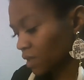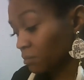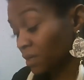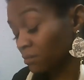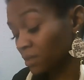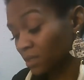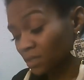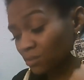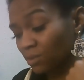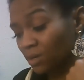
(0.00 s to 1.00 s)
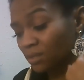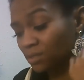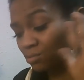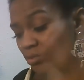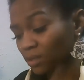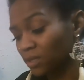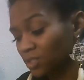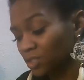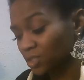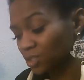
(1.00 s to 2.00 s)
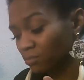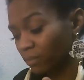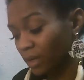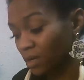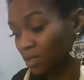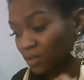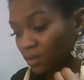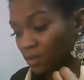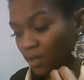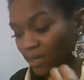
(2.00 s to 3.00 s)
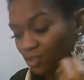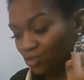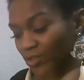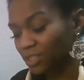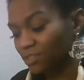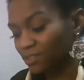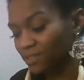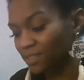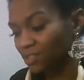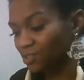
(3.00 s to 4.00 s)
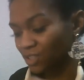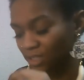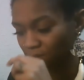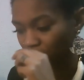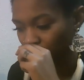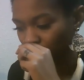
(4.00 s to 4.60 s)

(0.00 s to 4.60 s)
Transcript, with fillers: And maybe that's why this relationship has triggered this energy